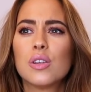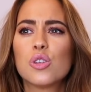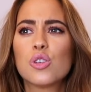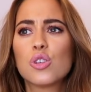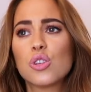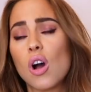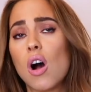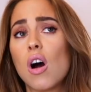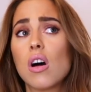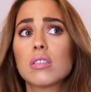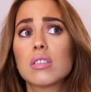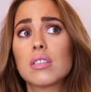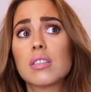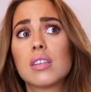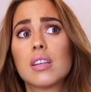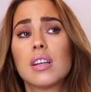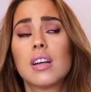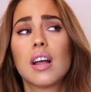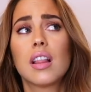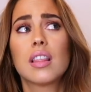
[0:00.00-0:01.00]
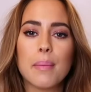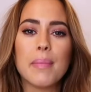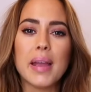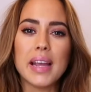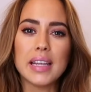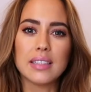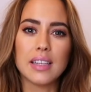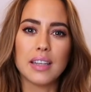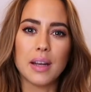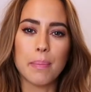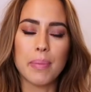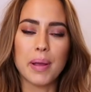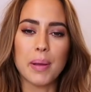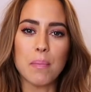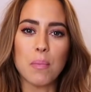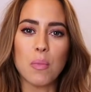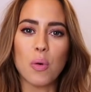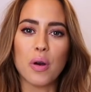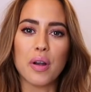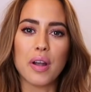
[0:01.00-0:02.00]
shot that makes it a
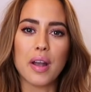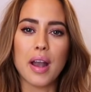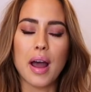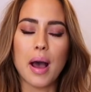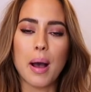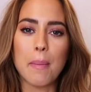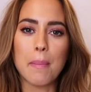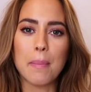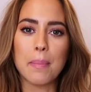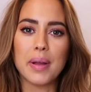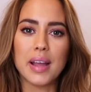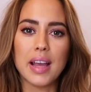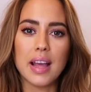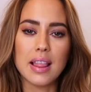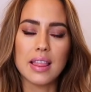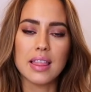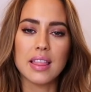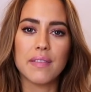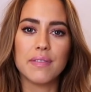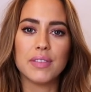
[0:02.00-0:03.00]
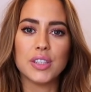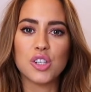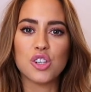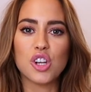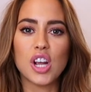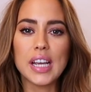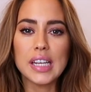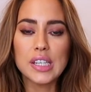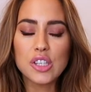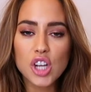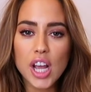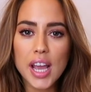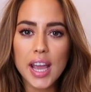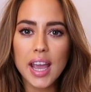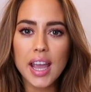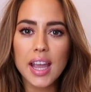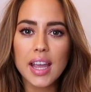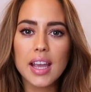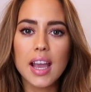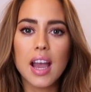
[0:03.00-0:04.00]
bit more numb in the
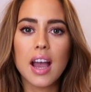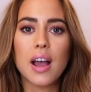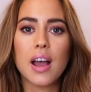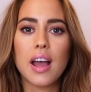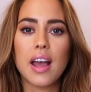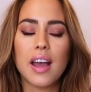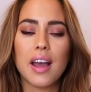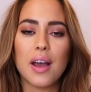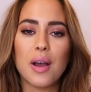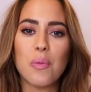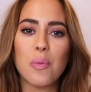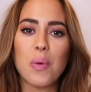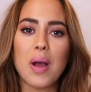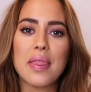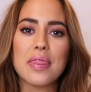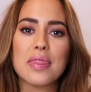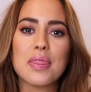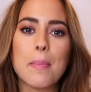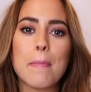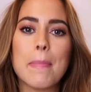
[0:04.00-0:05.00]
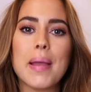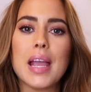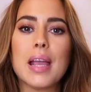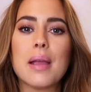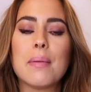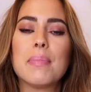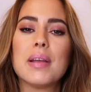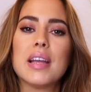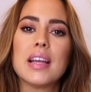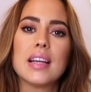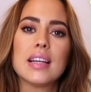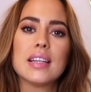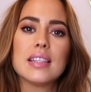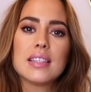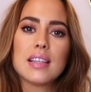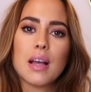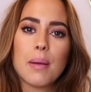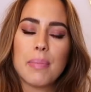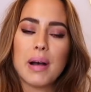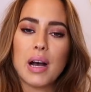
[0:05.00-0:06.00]
vajayjay when the baby
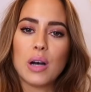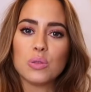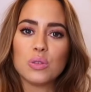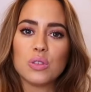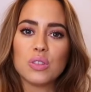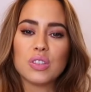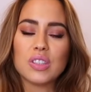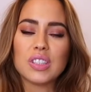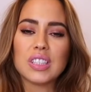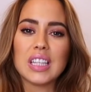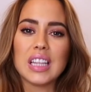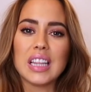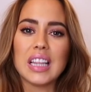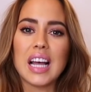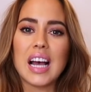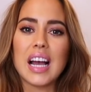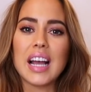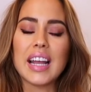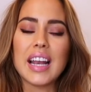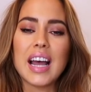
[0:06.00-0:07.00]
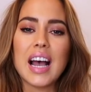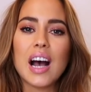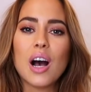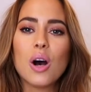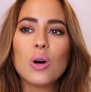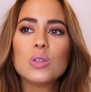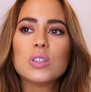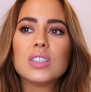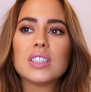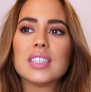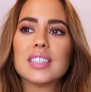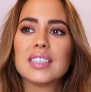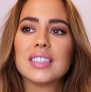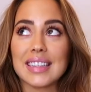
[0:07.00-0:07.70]
is about to slide out.